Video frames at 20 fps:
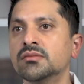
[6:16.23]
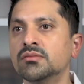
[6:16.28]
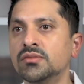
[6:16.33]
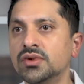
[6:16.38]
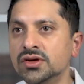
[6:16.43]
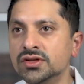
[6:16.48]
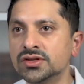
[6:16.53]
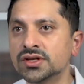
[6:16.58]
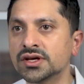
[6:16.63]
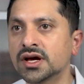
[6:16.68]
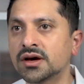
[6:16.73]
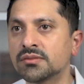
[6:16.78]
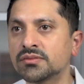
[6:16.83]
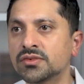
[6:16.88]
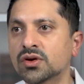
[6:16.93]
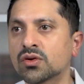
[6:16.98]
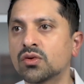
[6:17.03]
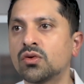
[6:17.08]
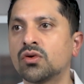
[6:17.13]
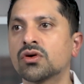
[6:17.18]
building up
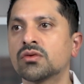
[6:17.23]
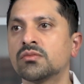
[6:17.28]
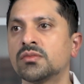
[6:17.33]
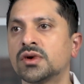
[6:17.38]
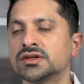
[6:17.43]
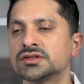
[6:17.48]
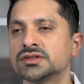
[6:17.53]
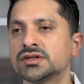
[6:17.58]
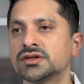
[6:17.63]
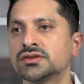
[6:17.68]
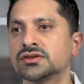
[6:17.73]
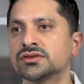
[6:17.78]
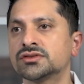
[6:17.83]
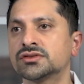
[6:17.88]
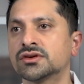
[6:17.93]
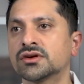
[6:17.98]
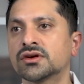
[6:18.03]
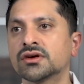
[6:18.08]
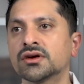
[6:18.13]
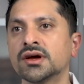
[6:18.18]
their core
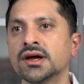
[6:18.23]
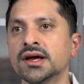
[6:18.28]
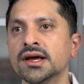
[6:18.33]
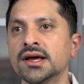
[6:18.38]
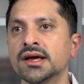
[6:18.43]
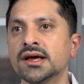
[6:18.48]
musculature,